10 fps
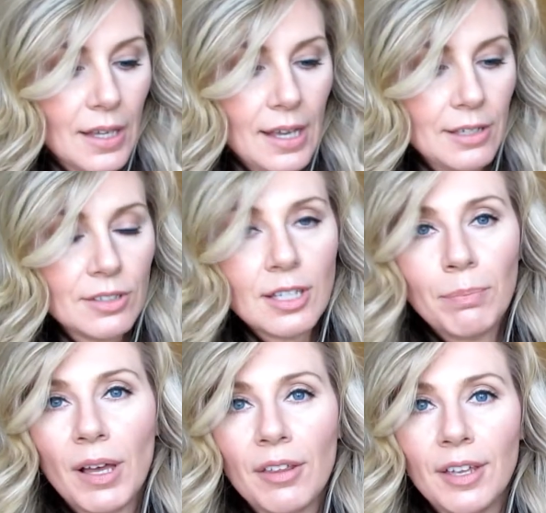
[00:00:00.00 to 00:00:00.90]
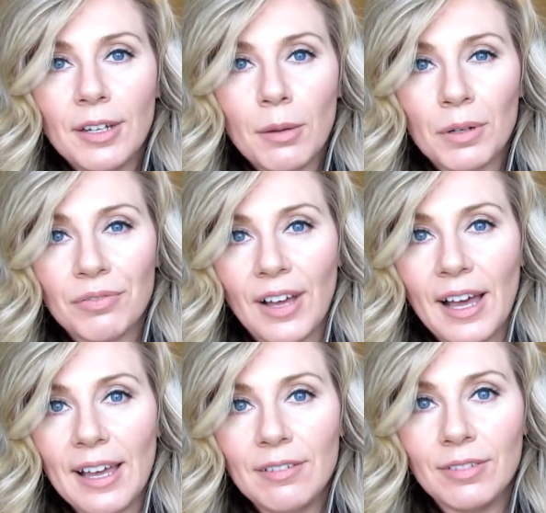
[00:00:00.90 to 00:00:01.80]
I used up all the number
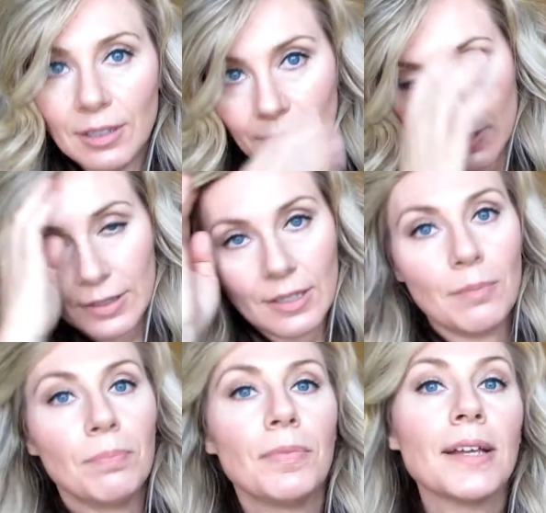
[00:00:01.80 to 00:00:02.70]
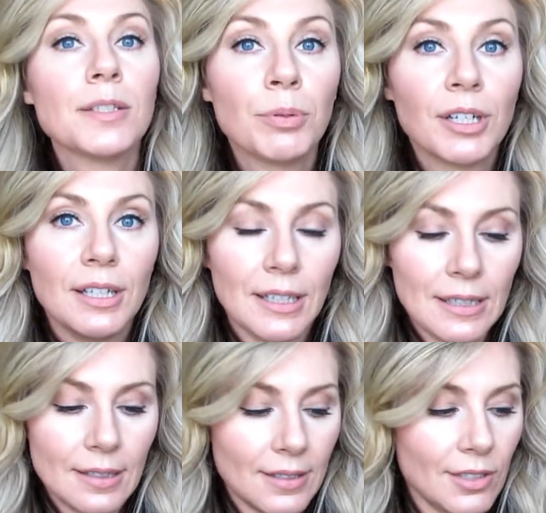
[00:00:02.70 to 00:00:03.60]
5 and it was, that's pretty
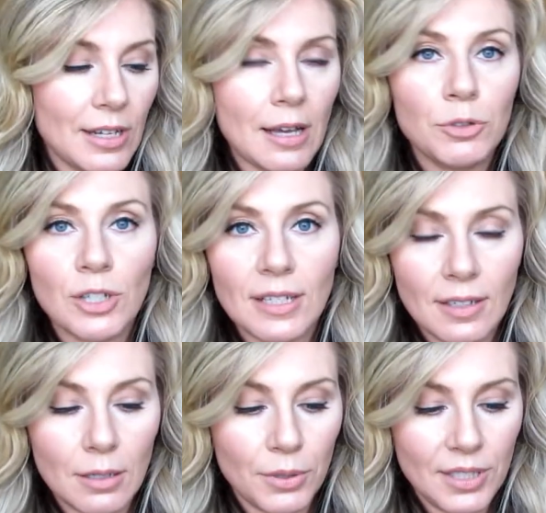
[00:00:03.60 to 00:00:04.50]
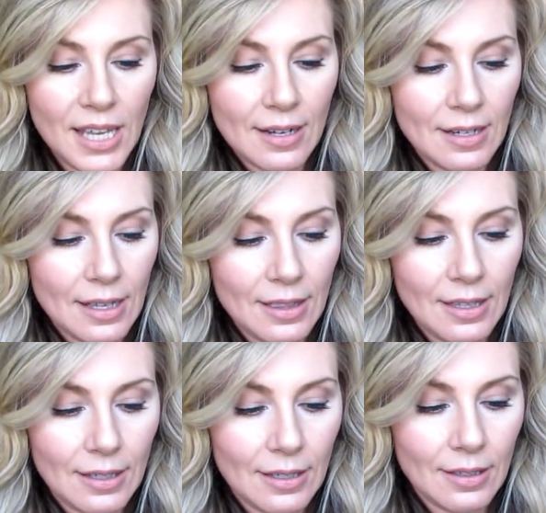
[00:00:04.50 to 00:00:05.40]
good. And so now I'm trying the number 10 and I
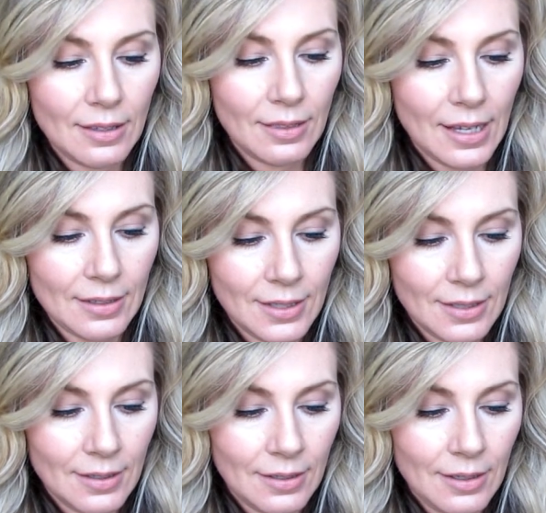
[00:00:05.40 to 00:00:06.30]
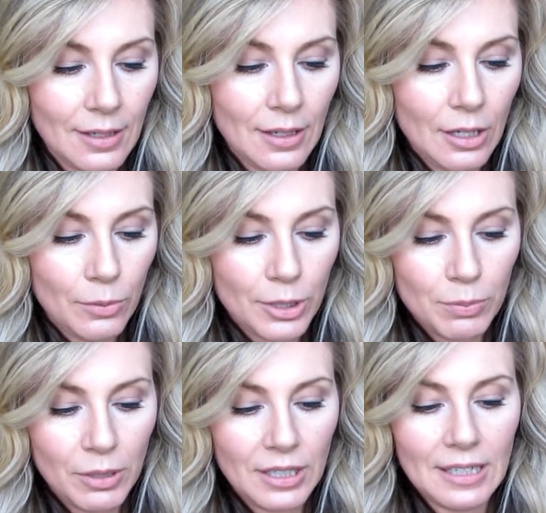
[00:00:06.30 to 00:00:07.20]
think that's works
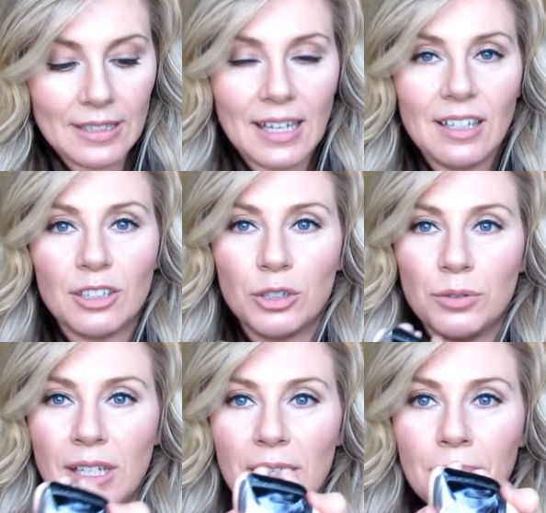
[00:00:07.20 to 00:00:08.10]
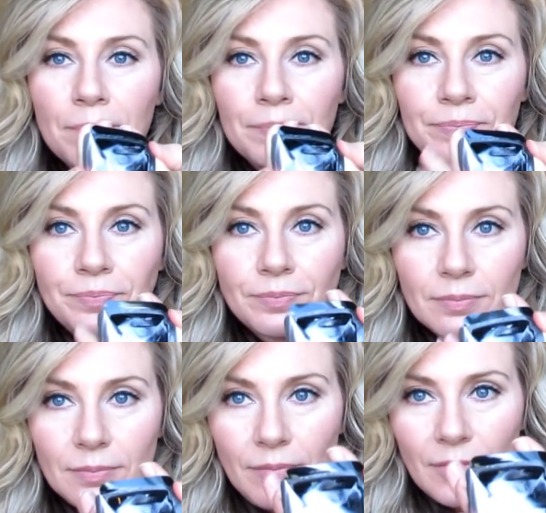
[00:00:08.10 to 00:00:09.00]
pretty good. It's like a cream,
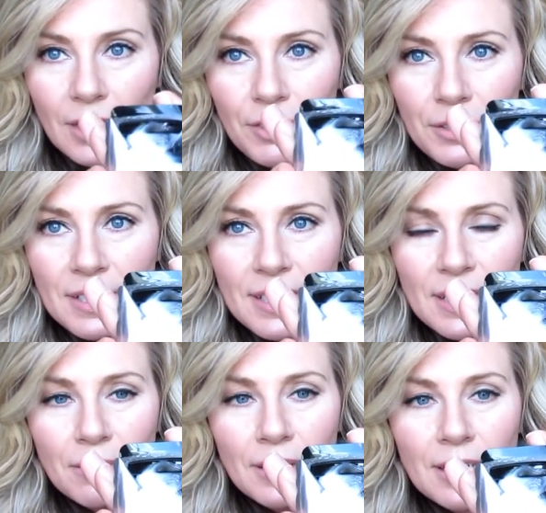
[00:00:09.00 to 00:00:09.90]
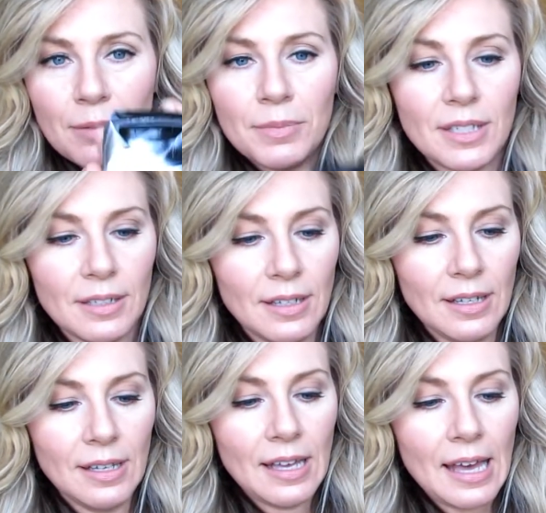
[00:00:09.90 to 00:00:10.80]
if you can see what it comes in.
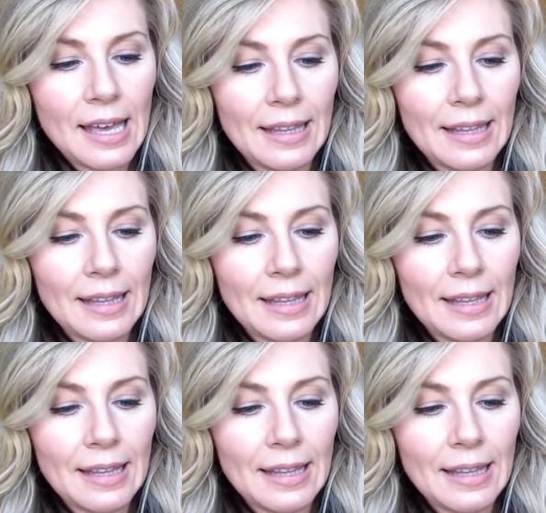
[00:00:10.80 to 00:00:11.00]
I